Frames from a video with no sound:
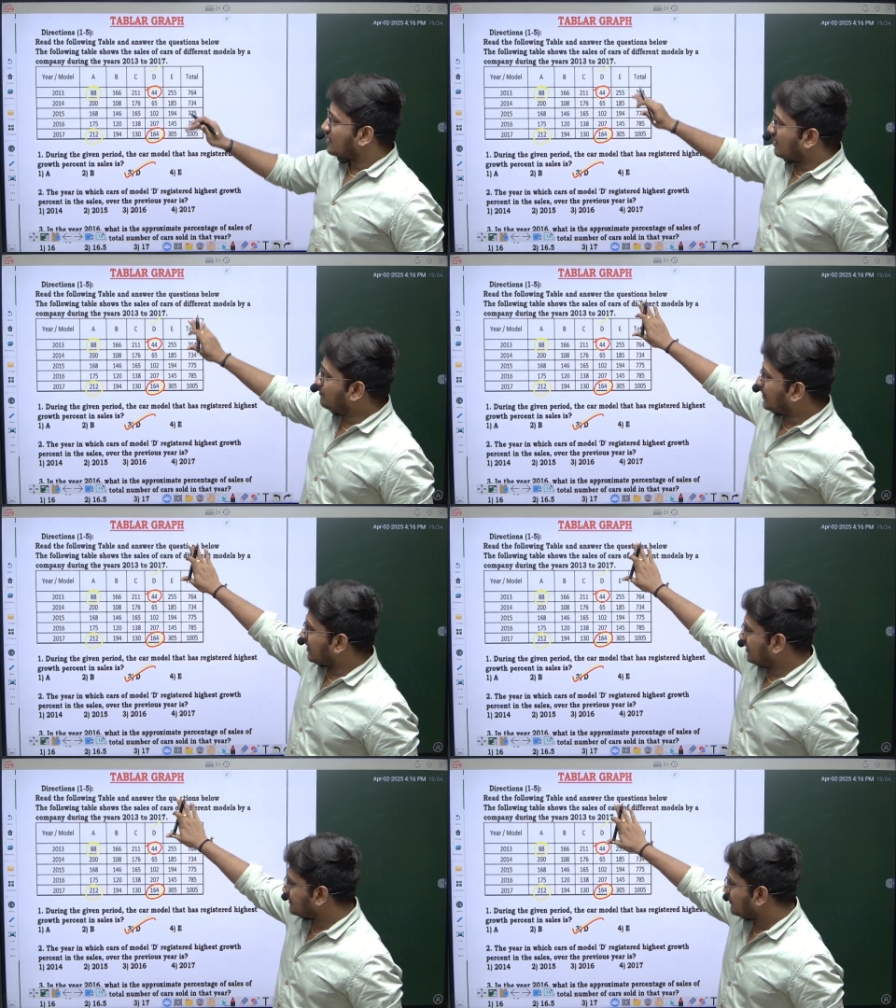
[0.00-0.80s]

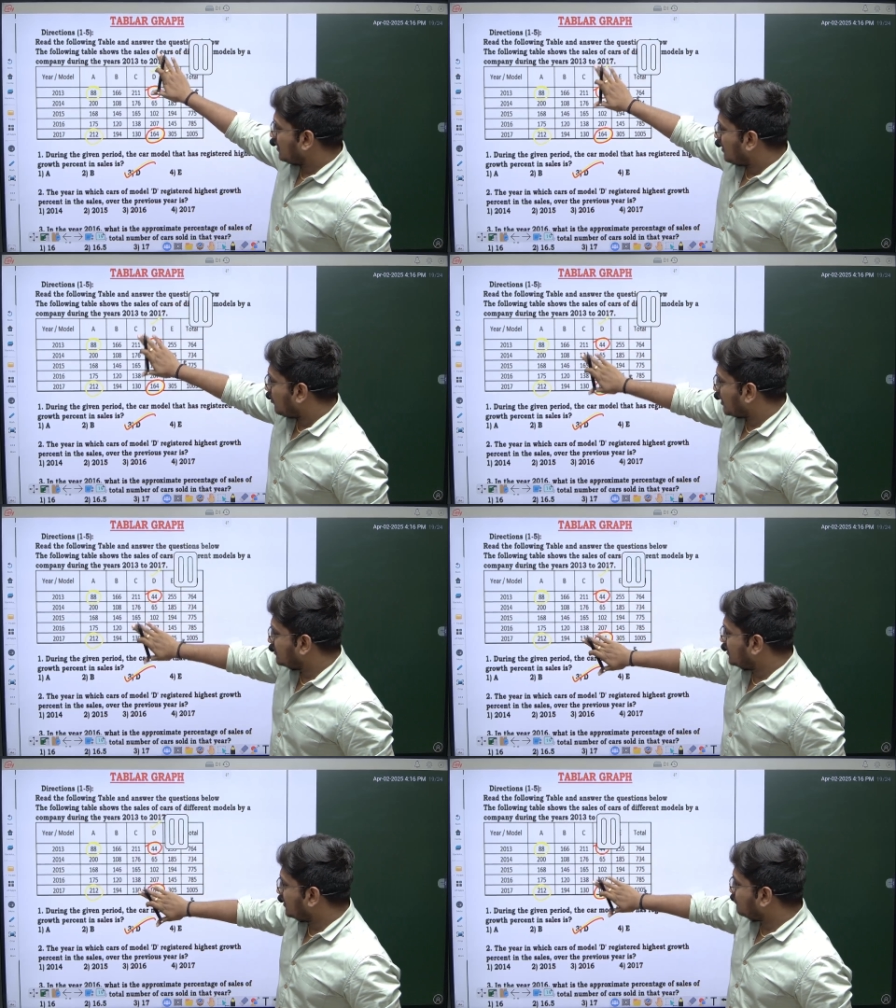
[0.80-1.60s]
comparing, okay,
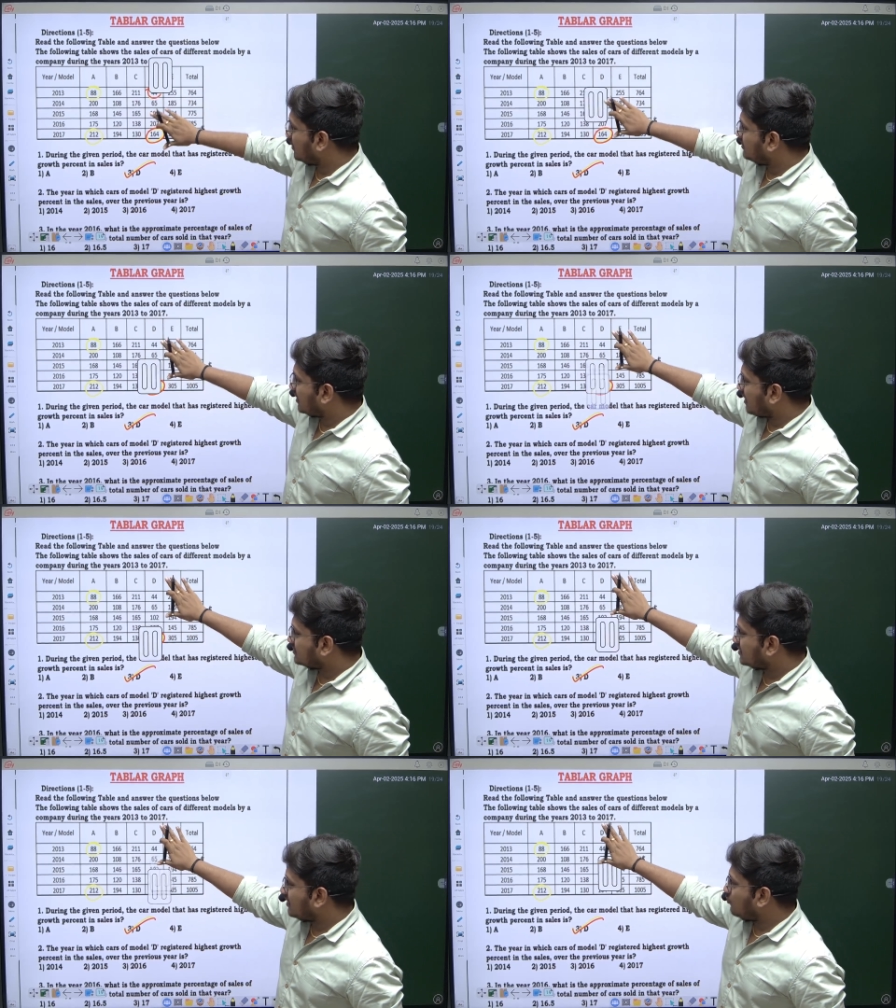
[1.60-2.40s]
here, but they are
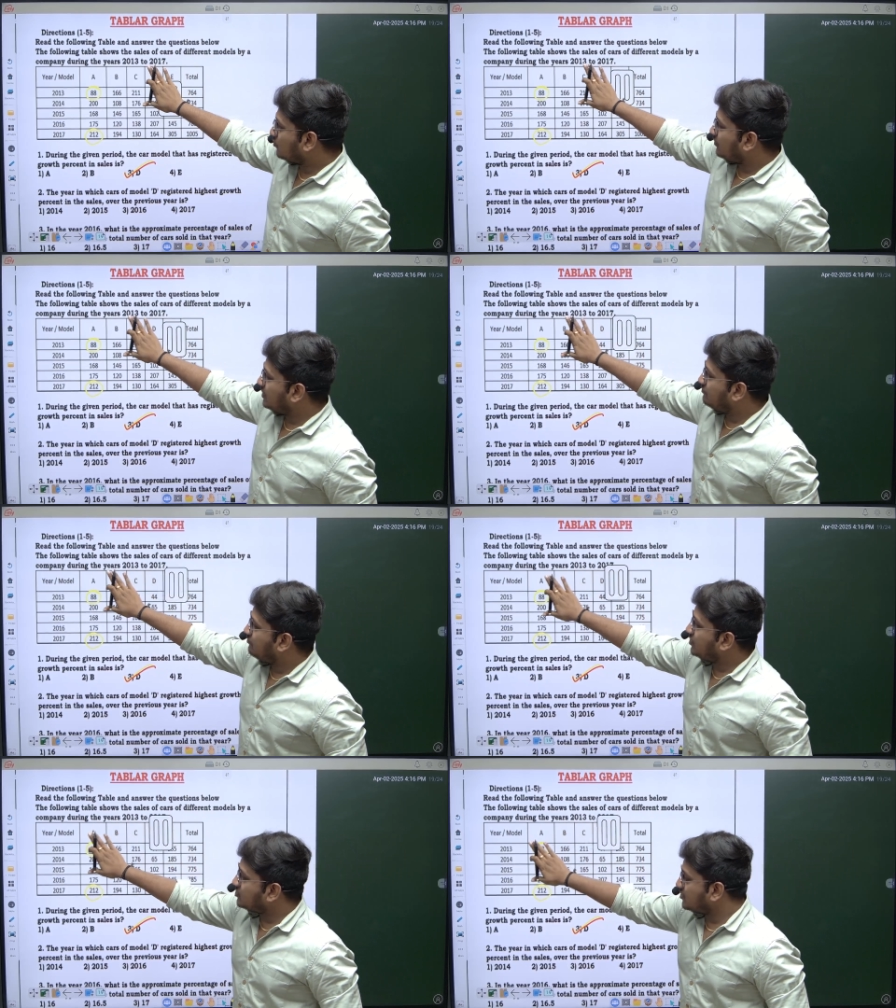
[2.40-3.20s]
asking about
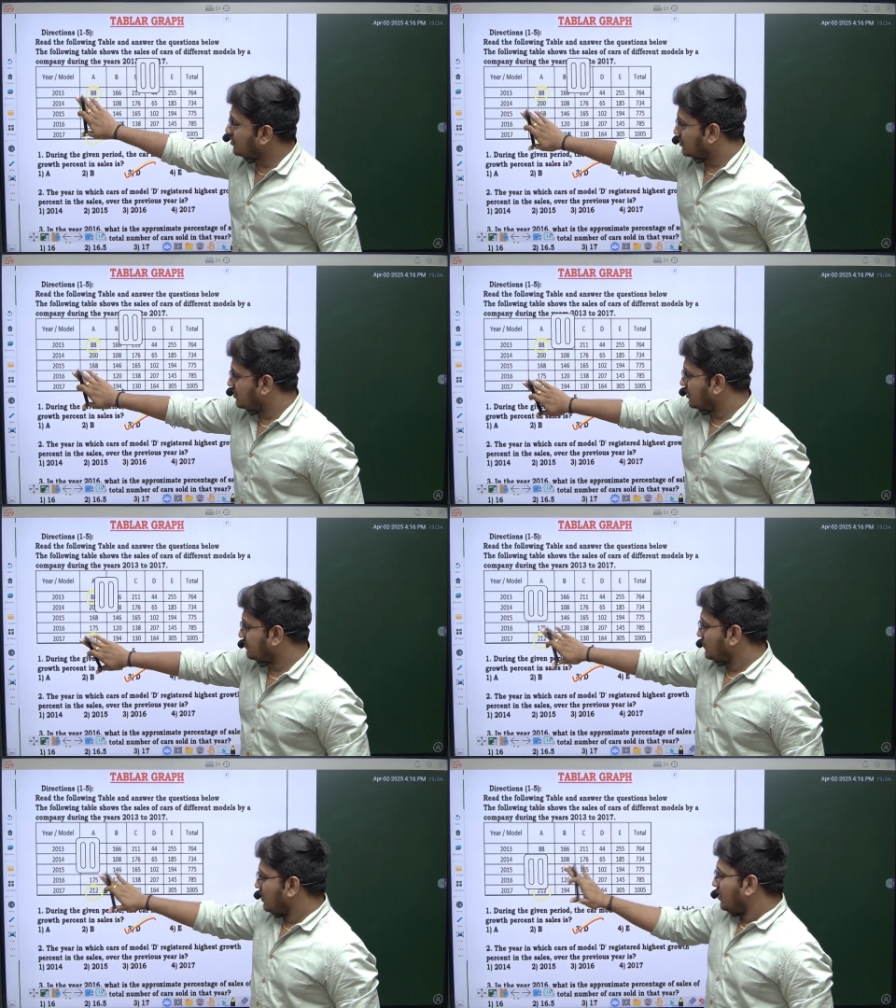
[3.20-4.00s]
in which
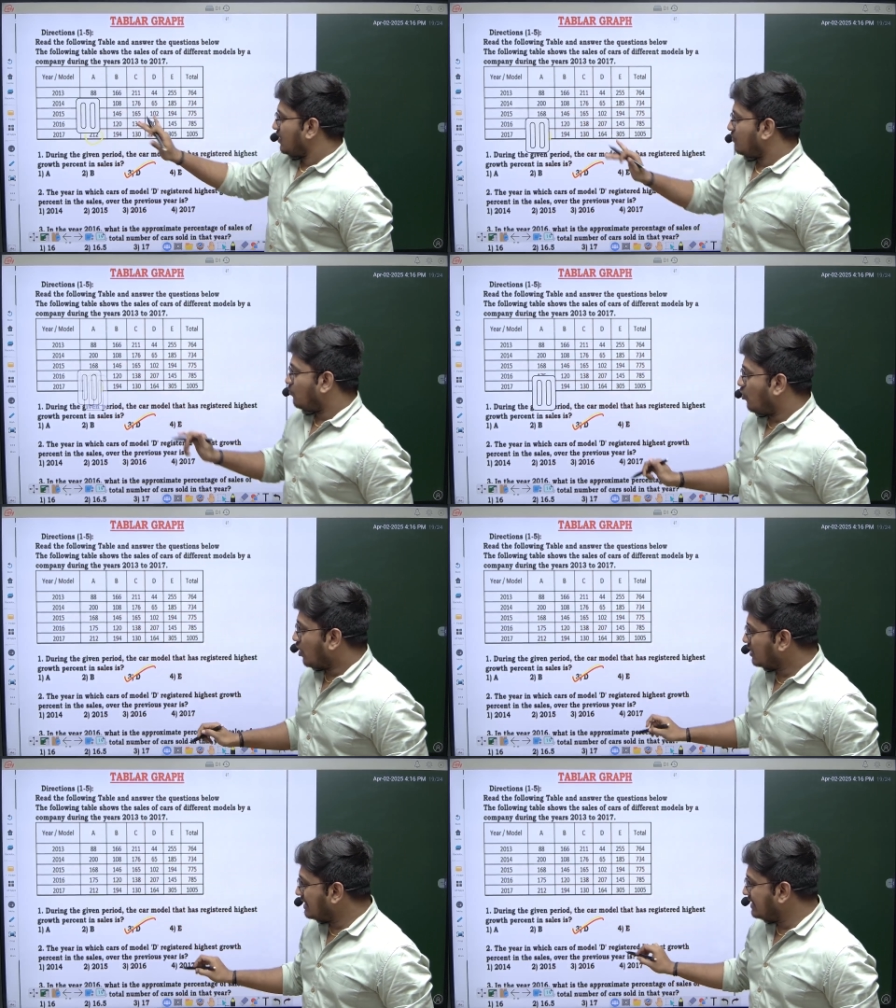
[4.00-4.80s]
year
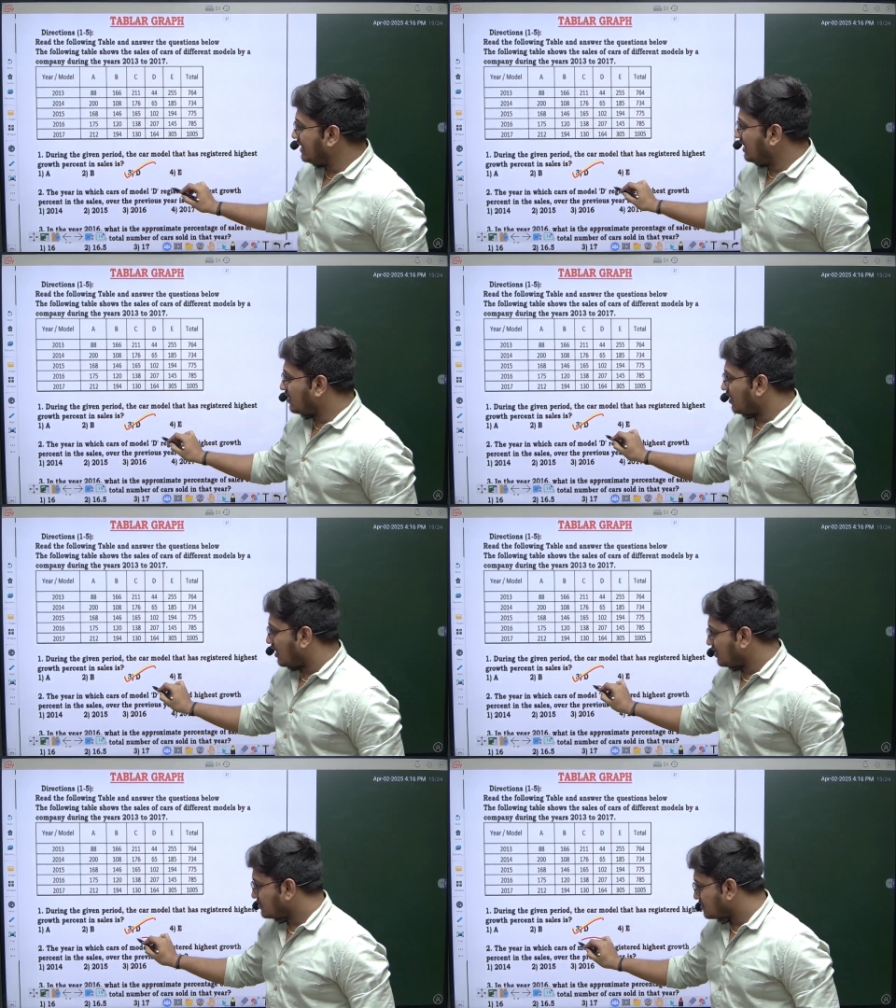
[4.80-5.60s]
model D
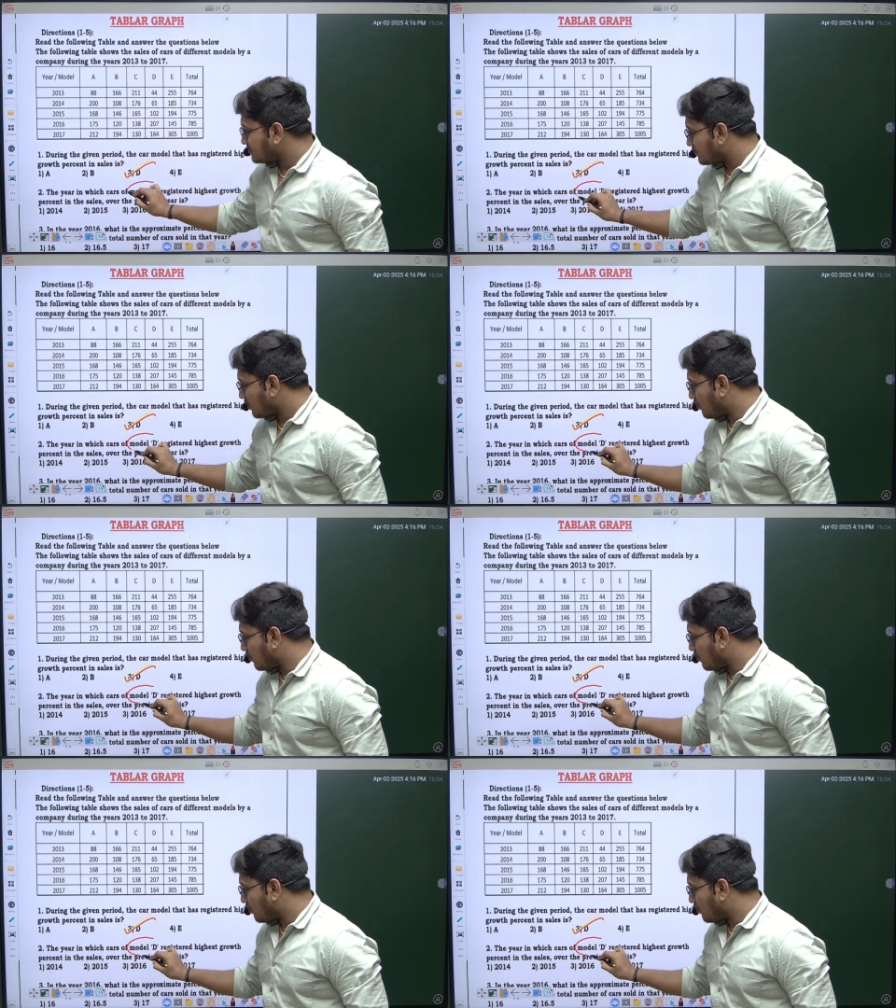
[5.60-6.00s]
cars,